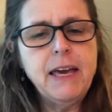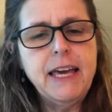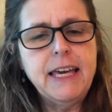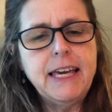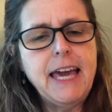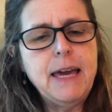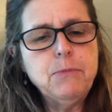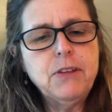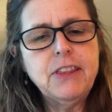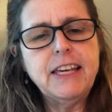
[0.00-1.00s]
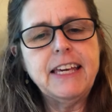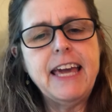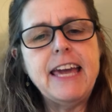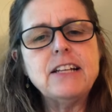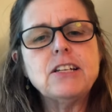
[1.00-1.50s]
he came to the
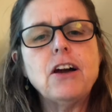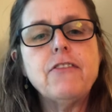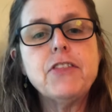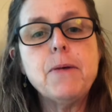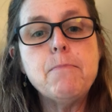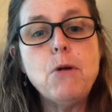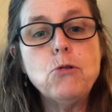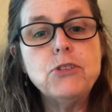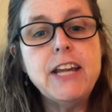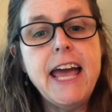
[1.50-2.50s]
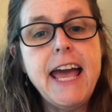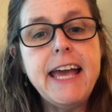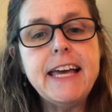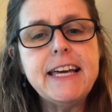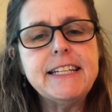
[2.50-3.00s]
gate of the
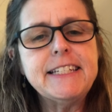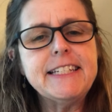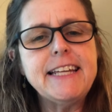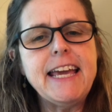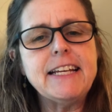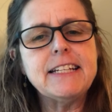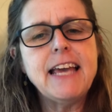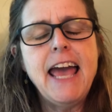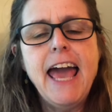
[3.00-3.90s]
Monet estate,